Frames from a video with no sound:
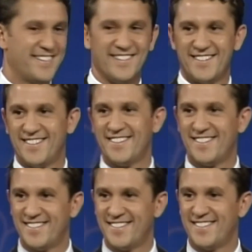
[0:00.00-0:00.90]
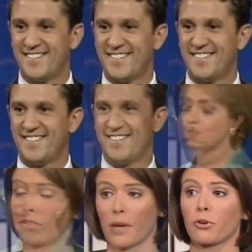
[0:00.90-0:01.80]
you'll hear
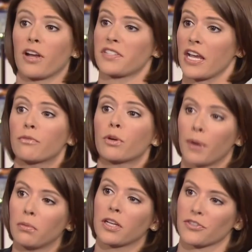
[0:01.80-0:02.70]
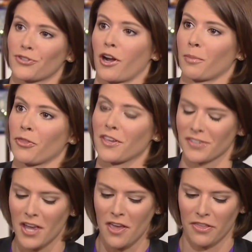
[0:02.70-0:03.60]
both Democrats and Republicans talk about
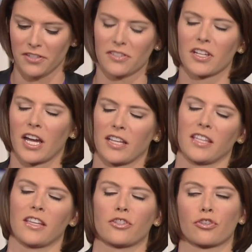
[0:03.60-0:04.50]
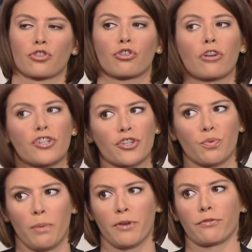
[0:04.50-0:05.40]
this, this is the kind of thing that
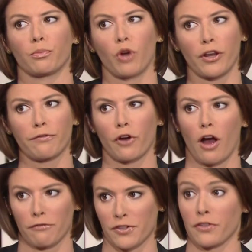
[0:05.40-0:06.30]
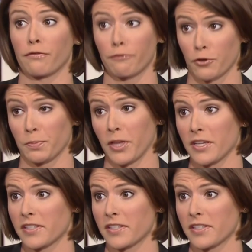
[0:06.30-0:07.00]
discourages women from running for office in the first place.